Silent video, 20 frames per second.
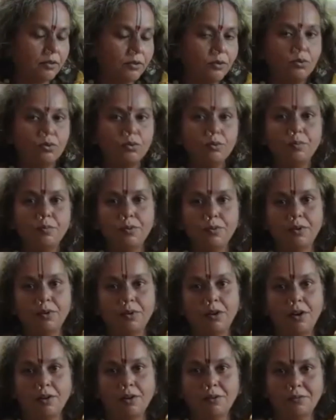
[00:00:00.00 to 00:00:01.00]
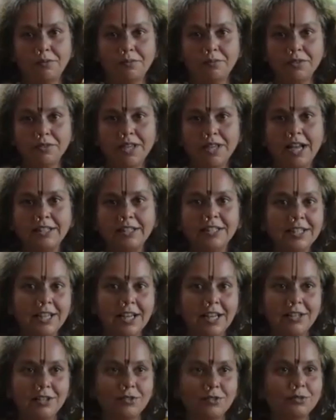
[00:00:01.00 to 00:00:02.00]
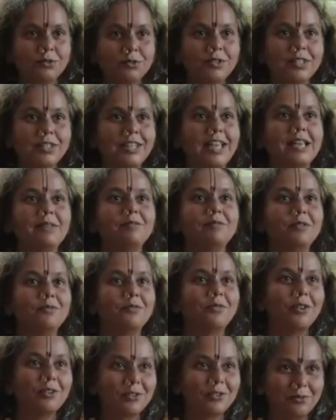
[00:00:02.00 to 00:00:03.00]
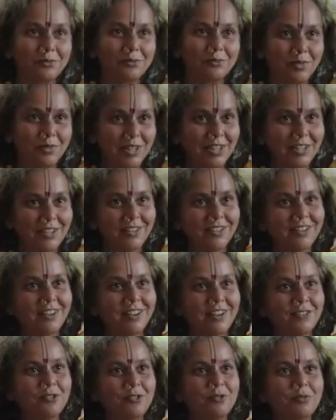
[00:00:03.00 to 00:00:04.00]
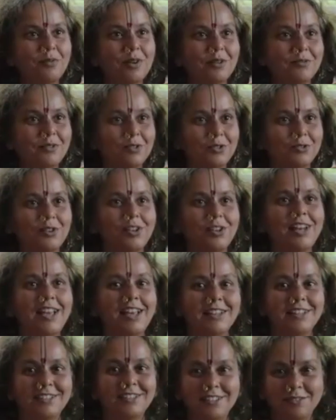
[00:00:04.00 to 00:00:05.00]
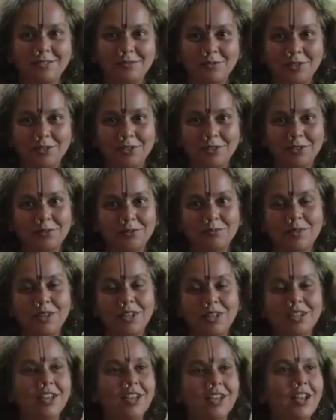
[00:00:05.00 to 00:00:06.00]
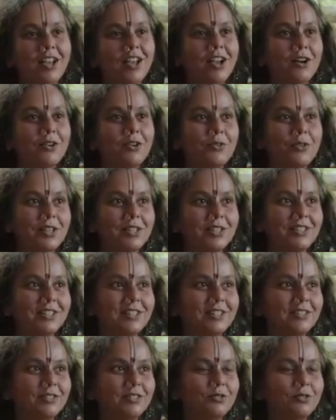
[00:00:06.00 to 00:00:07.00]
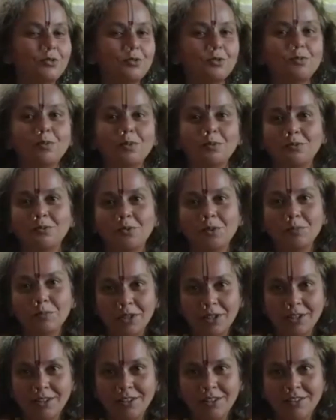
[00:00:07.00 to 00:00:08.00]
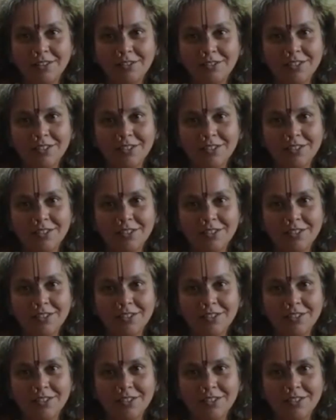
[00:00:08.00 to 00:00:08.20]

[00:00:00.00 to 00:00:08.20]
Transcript: group of sadhakas who came in front of me, whom I visualized in front of me, was this group of women